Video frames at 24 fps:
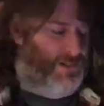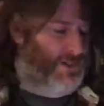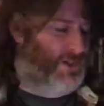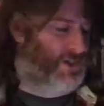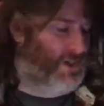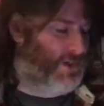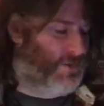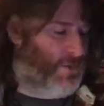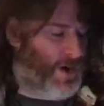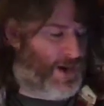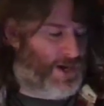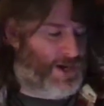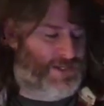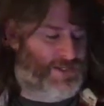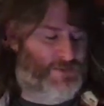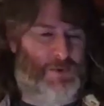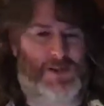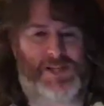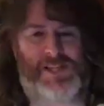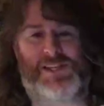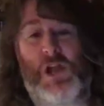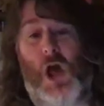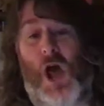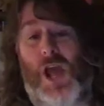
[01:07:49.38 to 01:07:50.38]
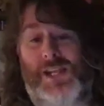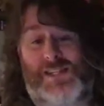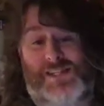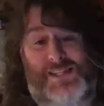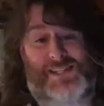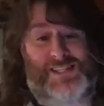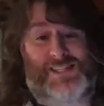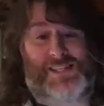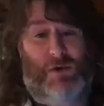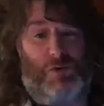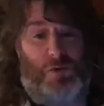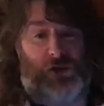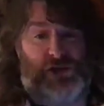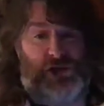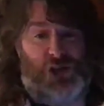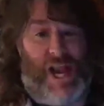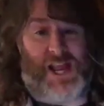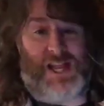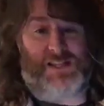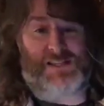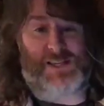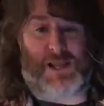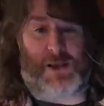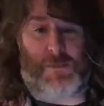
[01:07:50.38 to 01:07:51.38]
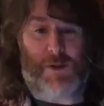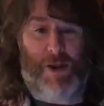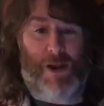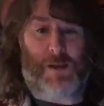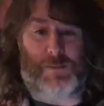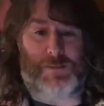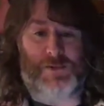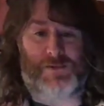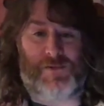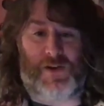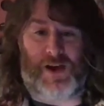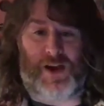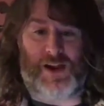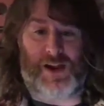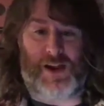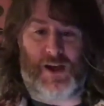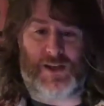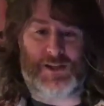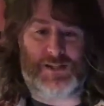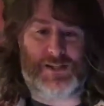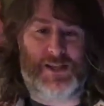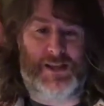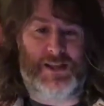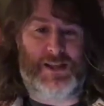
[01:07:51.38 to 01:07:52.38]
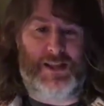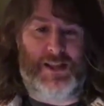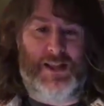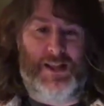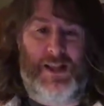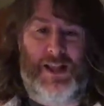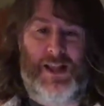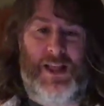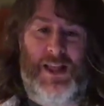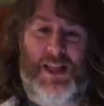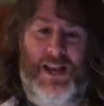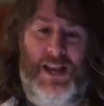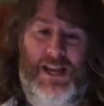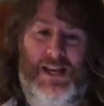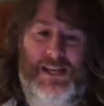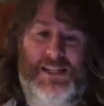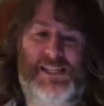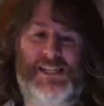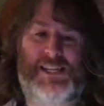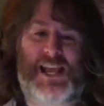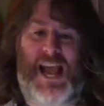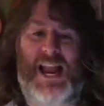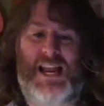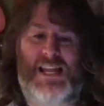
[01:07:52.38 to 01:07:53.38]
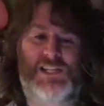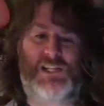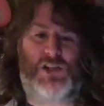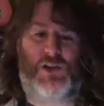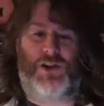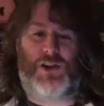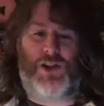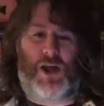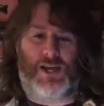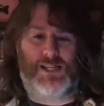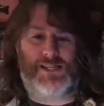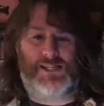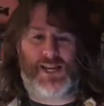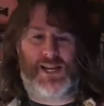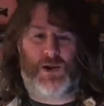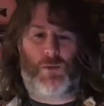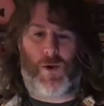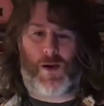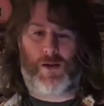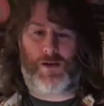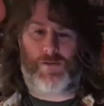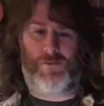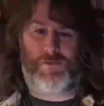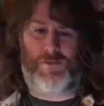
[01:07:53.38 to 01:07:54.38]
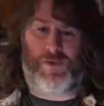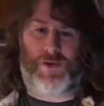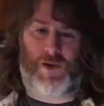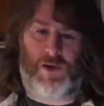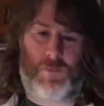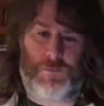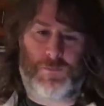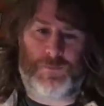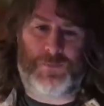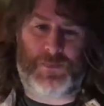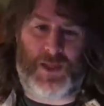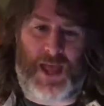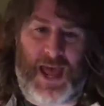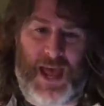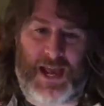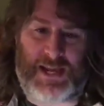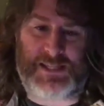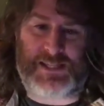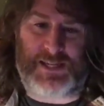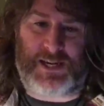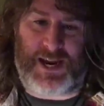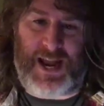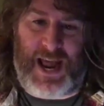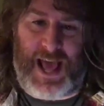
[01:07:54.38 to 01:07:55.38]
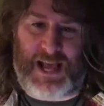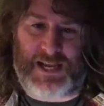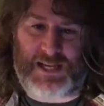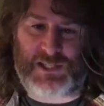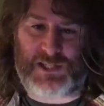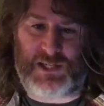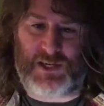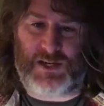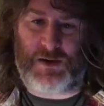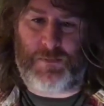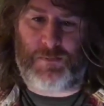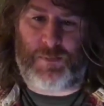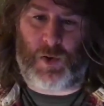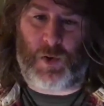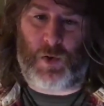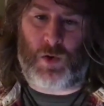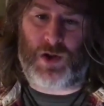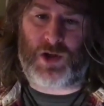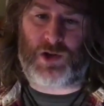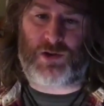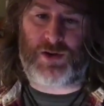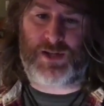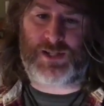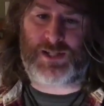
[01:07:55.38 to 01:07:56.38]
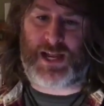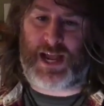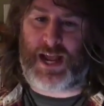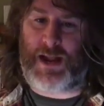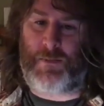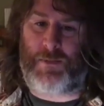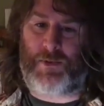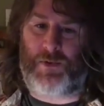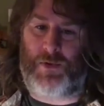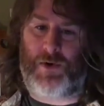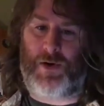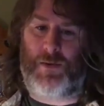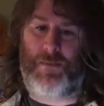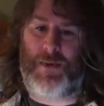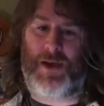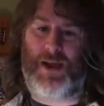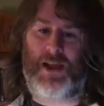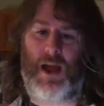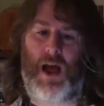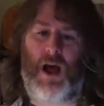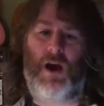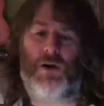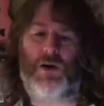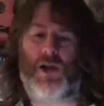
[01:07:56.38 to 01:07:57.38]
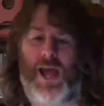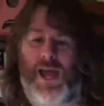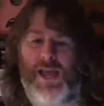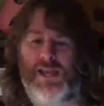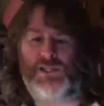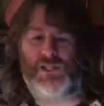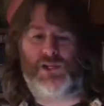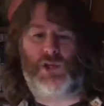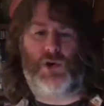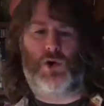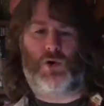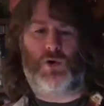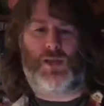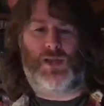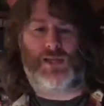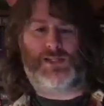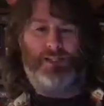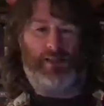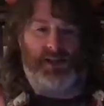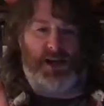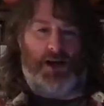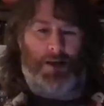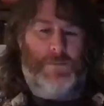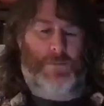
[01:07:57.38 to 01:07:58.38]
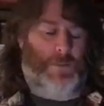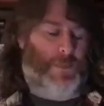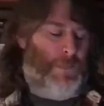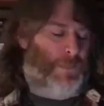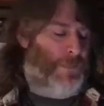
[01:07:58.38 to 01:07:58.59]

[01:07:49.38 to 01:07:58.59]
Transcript: just the way it is. But it's nice to see all the chats coming up. It's very nice. Little Scally's got 19. Well done, Phil. Excellent, excellent. Paula, Chris, April and me. Okay, it's cool. There's 5